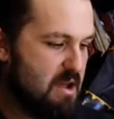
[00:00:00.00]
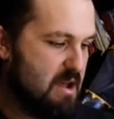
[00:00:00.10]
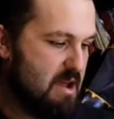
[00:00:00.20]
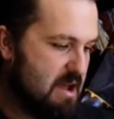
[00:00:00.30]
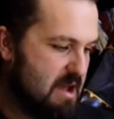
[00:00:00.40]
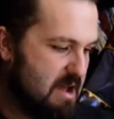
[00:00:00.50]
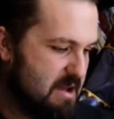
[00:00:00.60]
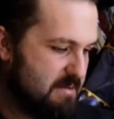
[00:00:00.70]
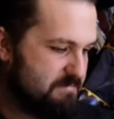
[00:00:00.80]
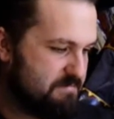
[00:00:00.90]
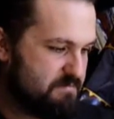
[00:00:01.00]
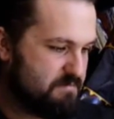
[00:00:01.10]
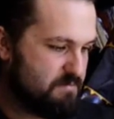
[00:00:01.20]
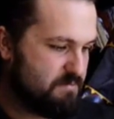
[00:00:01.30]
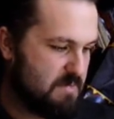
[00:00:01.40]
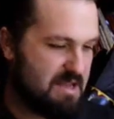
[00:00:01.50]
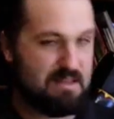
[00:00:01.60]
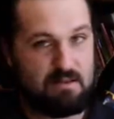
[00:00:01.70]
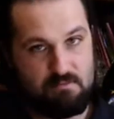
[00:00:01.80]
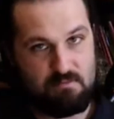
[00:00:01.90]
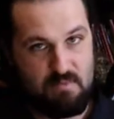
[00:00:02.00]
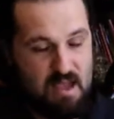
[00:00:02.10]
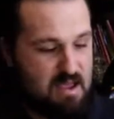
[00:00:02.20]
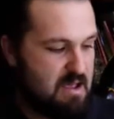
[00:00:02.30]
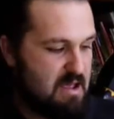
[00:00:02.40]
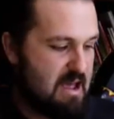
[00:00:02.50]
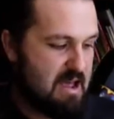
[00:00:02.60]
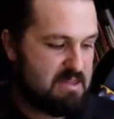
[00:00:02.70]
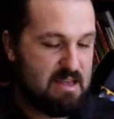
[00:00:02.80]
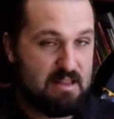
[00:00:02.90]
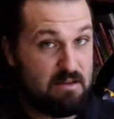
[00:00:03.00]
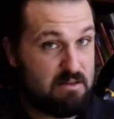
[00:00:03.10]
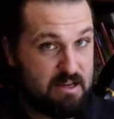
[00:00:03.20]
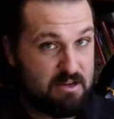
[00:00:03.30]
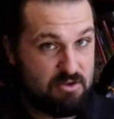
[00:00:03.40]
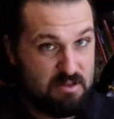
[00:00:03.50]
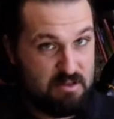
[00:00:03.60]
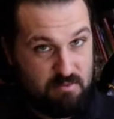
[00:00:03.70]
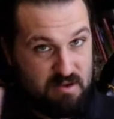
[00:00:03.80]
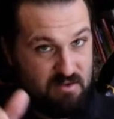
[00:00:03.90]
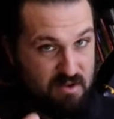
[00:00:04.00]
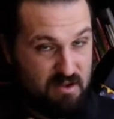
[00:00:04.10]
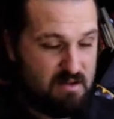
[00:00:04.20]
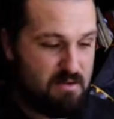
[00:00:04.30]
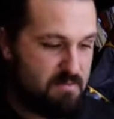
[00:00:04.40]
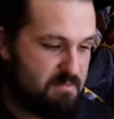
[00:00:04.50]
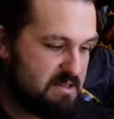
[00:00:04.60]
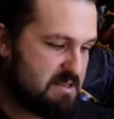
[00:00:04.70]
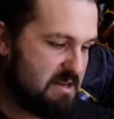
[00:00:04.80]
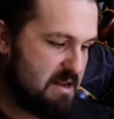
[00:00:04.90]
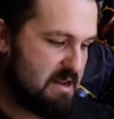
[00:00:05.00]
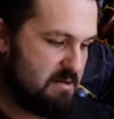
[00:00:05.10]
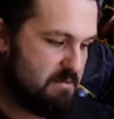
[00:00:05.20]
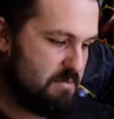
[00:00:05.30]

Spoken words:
You can add that little bit of a bit sticking out.